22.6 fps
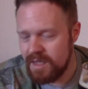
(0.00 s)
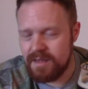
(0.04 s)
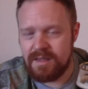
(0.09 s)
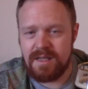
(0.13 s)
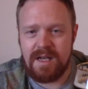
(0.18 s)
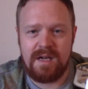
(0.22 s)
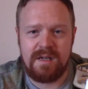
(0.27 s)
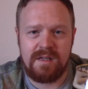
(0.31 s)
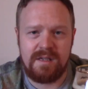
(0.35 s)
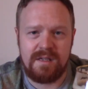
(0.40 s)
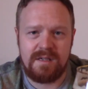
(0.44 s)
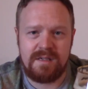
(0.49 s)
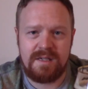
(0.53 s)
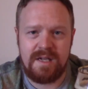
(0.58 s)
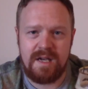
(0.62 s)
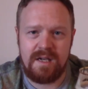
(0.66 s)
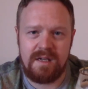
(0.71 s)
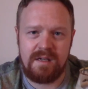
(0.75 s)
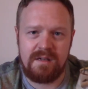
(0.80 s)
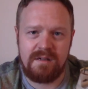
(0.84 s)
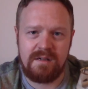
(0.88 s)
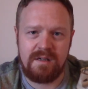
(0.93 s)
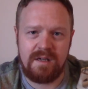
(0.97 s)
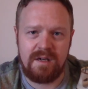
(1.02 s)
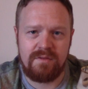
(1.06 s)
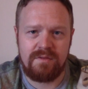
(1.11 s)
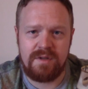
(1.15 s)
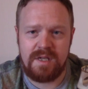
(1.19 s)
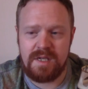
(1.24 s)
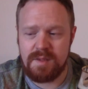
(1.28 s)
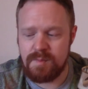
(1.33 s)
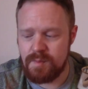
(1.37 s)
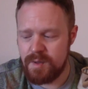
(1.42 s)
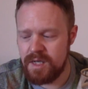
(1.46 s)
at the end of the day, you know,
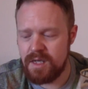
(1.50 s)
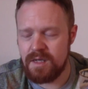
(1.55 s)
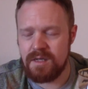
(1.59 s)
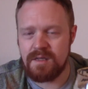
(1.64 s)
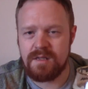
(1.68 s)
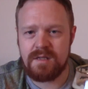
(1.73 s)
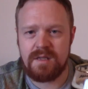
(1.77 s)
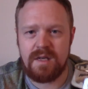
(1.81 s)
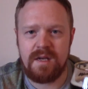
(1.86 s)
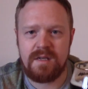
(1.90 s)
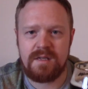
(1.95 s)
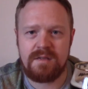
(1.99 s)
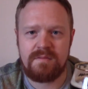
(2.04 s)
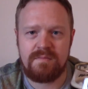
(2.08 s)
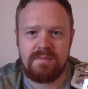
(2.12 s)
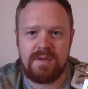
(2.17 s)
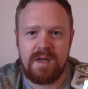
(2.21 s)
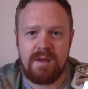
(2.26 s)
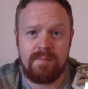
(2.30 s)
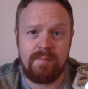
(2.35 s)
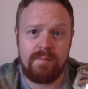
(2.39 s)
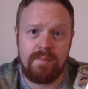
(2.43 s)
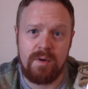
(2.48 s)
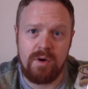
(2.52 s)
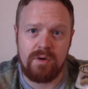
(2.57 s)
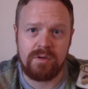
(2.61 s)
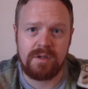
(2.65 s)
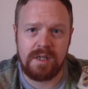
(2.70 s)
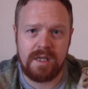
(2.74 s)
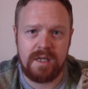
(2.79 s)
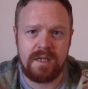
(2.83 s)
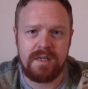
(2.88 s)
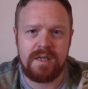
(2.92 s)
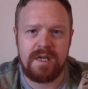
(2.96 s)
these beers, they're, they're
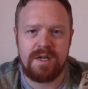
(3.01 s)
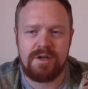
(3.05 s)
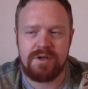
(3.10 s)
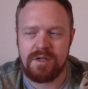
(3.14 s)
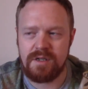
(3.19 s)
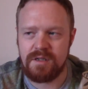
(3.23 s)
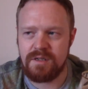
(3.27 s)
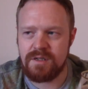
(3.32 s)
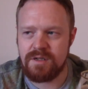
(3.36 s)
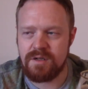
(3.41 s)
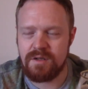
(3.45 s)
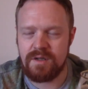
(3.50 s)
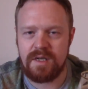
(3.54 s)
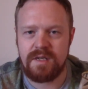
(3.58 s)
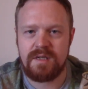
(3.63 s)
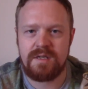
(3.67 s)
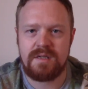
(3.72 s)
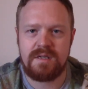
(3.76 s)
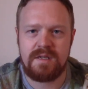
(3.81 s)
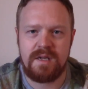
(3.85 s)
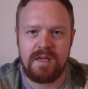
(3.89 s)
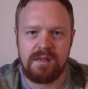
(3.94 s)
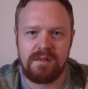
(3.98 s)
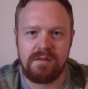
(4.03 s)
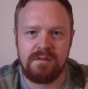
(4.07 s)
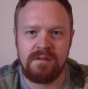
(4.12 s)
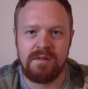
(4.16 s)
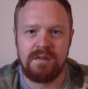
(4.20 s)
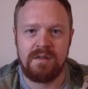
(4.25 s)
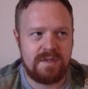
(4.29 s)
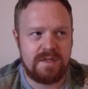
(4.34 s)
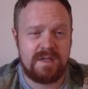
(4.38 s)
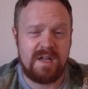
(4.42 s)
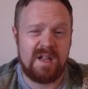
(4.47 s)
bottle conditioned, so they're still
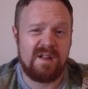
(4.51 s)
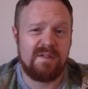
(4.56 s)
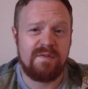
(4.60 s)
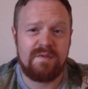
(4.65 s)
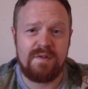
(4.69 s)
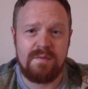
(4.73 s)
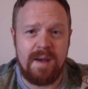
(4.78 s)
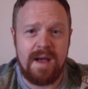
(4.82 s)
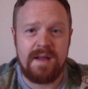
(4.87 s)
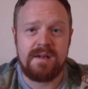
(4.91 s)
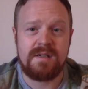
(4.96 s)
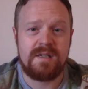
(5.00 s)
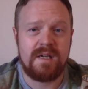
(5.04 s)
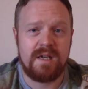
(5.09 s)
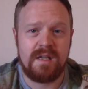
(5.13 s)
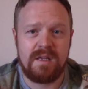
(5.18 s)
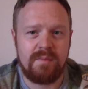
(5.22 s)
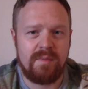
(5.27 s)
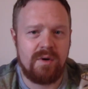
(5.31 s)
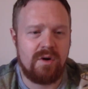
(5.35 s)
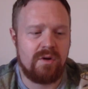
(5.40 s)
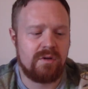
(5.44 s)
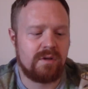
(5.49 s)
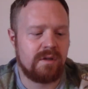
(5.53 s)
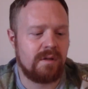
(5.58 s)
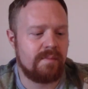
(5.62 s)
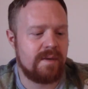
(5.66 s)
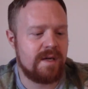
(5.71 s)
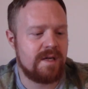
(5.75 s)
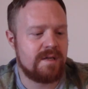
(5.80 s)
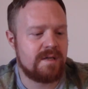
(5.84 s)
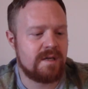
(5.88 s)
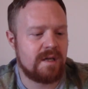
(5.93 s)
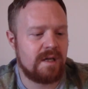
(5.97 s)
still fermenting in the bottle,
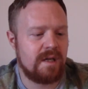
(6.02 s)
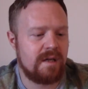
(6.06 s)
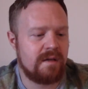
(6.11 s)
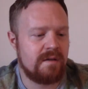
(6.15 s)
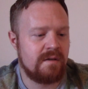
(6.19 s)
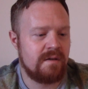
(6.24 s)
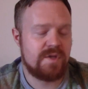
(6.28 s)
basically.